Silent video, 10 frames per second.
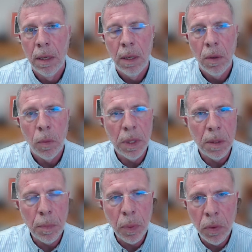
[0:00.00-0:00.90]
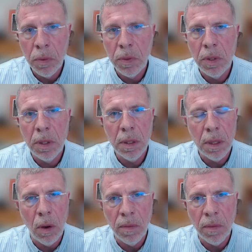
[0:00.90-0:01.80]
which improves just the
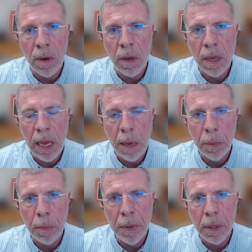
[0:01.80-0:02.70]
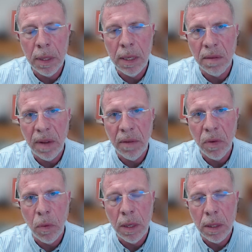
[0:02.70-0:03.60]
overall capabilities of
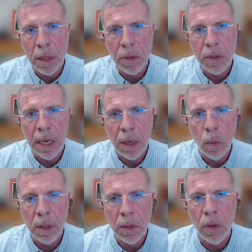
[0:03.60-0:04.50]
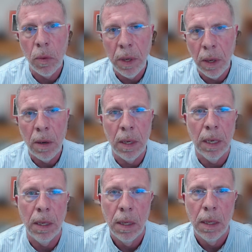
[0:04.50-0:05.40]
everyone to understand what is going on.
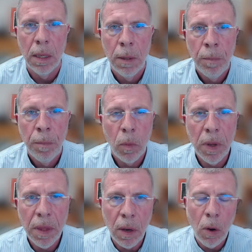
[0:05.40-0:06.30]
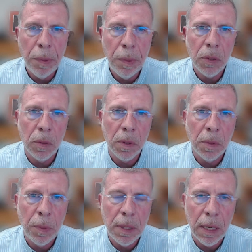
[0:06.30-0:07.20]
With an open source,
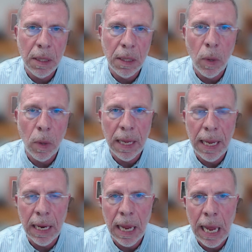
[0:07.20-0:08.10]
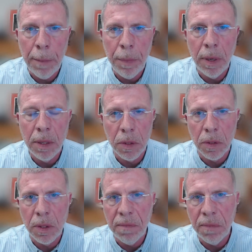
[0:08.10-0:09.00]
potentially what can happen is
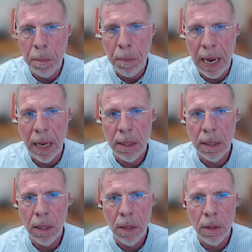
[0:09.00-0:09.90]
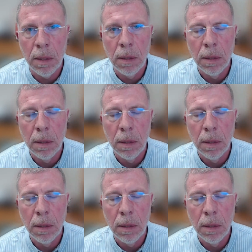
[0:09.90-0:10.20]
there's different paths that occur,